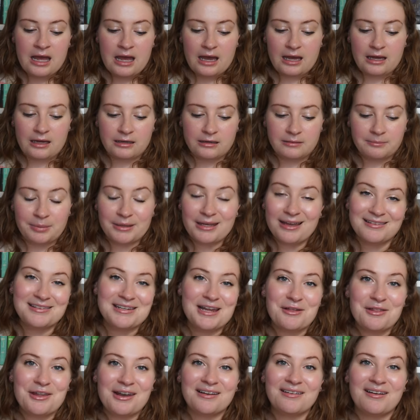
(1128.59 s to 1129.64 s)
Um, but yeah,
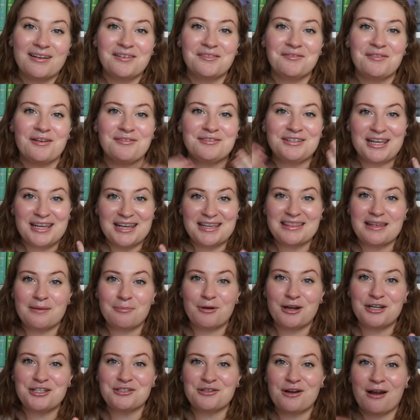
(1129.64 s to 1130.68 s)
now that I kind of have taken that
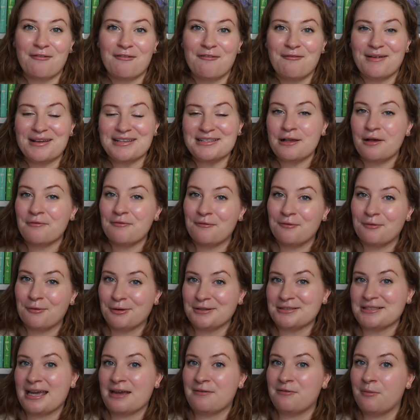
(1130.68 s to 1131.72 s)
pressure off of myself, of
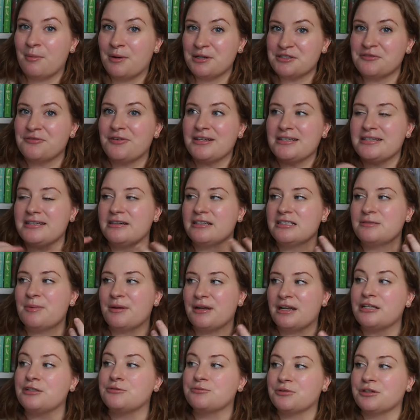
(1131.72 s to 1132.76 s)
course I have a bunch of ideas,
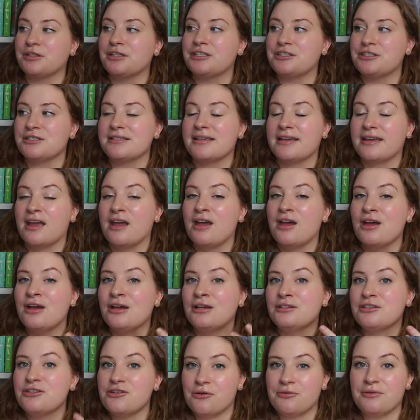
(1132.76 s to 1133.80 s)
but it's really just like
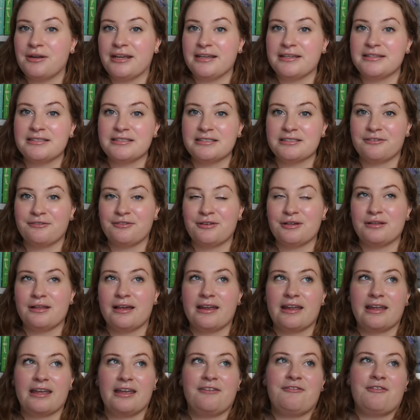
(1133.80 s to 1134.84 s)
so nice to feel
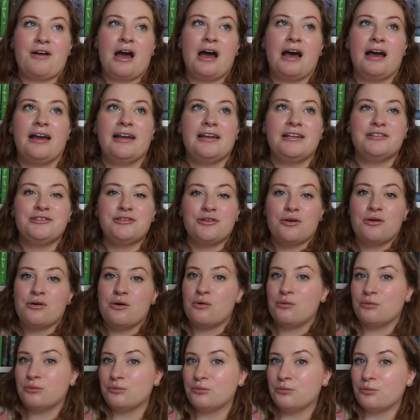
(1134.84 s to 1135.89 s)
like if I
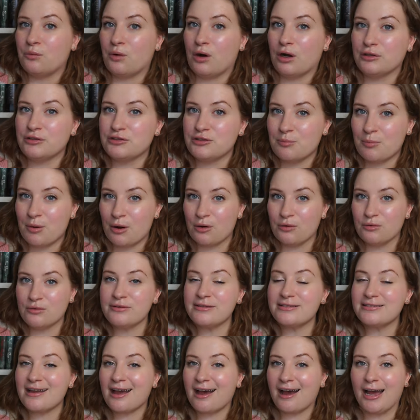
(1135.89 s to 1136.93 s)
don't want to
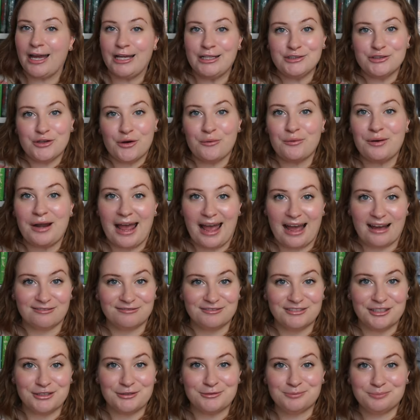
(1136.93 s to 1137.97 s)
post, I don't
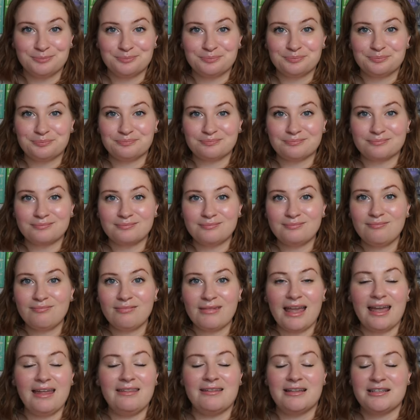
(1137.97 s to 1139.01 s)
have to.
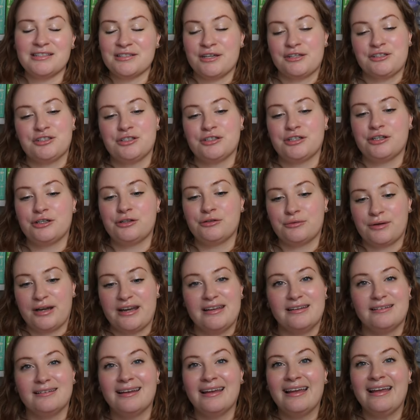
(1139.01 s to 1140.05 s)
And that's such a
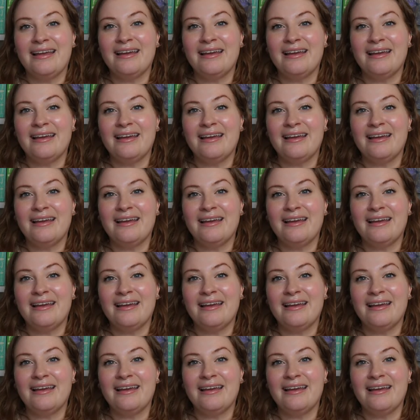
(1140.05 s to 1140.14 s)
great